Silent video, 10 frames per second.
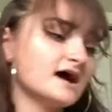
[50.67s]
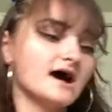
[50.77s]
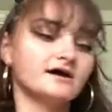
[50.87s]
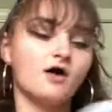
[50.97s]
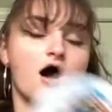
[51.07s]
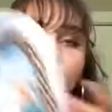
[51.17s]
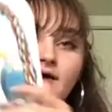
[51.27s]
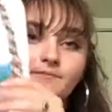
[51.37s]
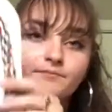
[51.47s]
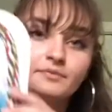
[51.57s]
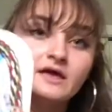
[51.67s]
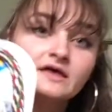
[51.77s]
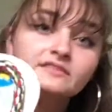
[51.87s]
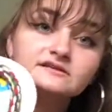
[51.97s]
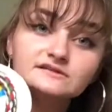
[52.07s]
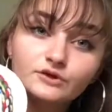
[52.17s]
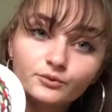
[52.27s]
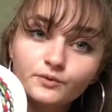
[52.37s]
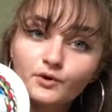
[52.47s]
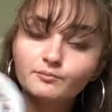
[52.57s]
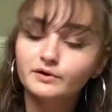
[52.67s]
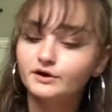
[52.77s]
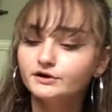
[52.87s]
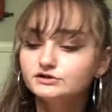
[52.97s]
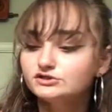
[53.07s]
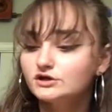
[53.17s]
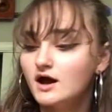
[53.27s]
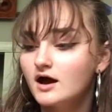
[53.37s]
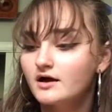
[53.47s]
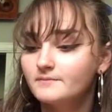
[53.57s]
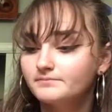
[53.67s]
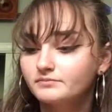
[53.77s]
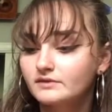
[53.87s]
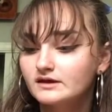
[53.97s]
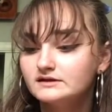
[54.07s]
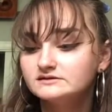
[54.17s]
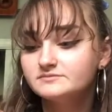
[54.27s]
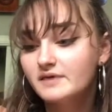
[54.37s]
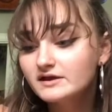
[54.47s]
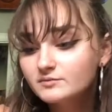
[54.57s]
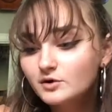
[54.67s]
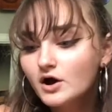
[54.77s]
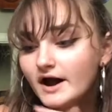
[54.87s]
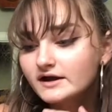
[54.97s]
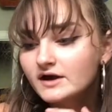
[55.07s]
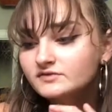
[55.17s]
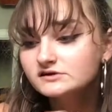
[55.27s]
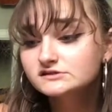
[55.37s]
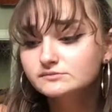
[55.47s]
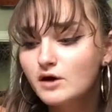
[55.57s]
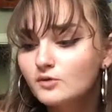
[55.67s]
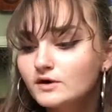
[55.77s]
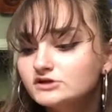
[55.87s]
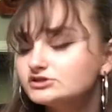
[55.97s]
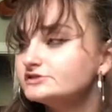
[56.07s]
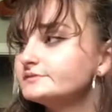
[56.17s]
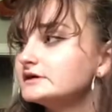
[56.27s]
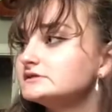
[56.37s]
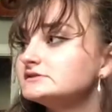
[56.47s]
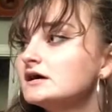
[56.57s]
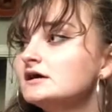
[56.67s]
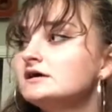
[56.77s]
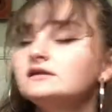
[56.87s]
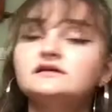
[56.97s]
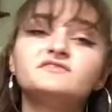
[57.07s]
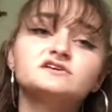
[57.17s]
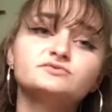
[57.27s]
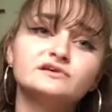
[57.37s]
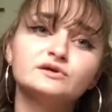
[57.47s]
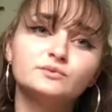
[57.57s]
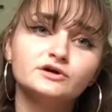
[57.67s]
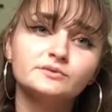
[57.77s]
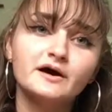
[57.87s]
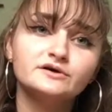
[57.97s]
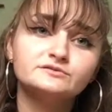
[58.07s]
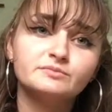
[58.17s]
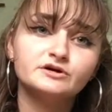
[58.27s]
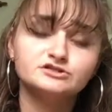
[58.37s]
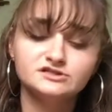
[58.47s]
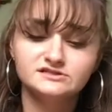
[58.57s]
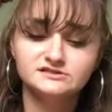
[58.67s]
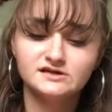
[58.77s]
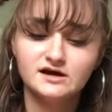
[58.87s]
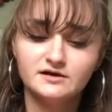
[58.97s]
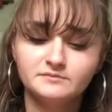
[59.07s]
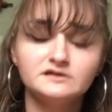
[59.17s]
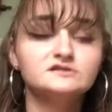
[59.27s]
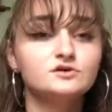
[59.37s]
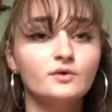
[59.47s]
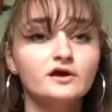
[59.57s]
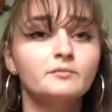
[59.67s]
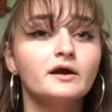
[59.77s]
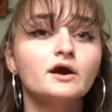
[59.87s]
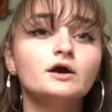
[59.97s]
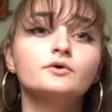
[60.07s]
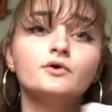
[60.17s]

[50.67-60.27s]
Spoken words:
I got this little rope perch. It is bendable. I got the small one just because Levi's really weird about his perches. He's a Quaker parrot.